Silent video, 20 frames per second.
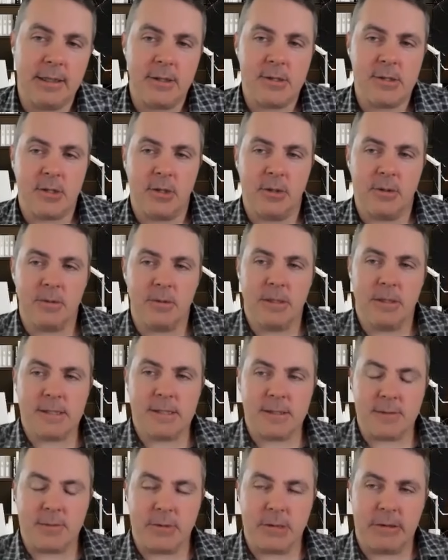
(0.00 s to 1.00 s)
So this
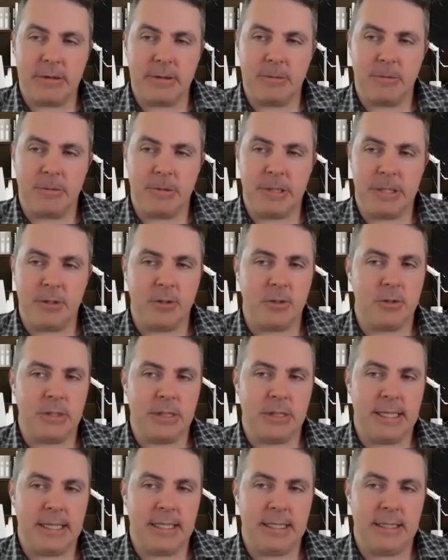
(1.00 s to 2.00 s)
is very real.
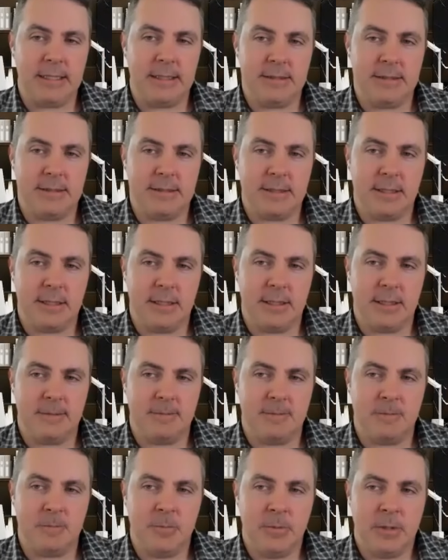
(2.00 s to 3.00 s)
And
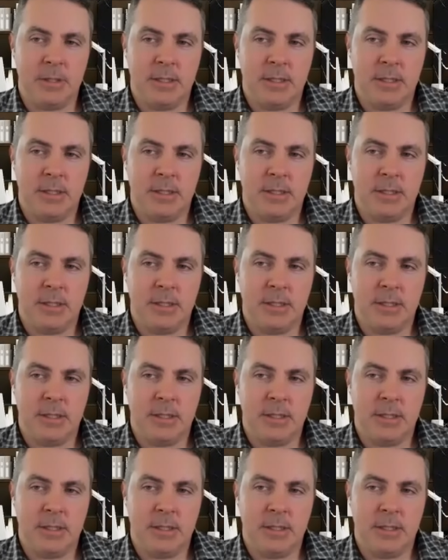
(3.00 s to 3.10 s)
so